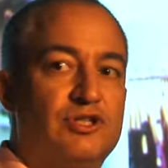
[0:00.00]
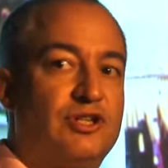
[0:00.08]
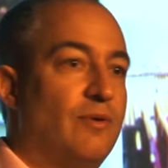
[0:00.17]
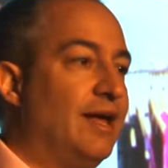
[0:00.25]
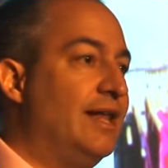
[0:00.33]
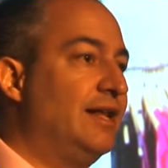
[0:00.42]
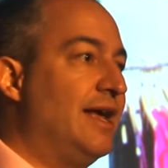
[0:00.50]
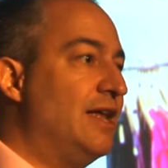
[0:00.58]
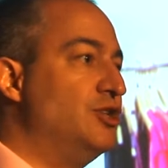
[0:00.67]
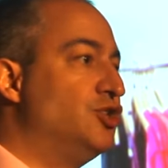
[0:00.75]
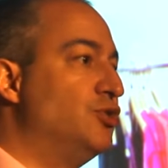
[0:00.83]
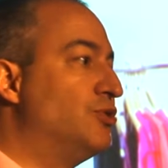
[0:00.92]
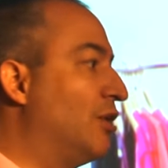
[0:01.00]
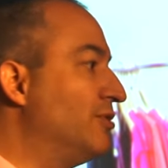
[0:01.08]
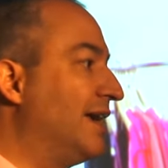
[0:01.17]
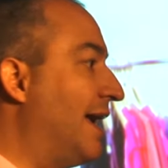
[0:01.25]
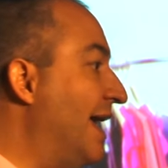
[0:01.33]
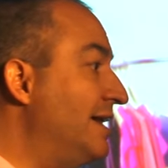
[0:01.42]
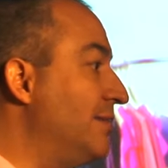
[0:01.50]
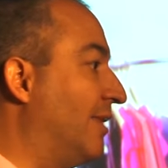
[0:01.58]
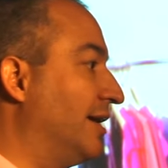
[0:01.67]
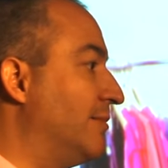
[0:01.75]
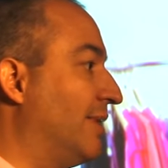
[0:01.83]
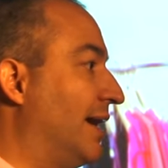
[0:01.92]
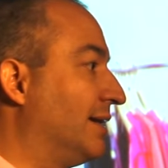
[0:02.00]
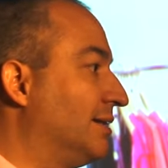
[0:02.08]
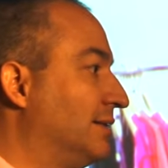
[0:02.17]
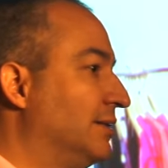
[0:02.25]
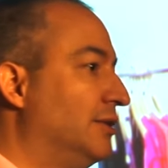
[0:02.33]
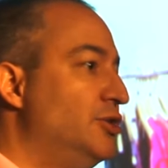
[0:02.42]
So in the end, you don't get any money back.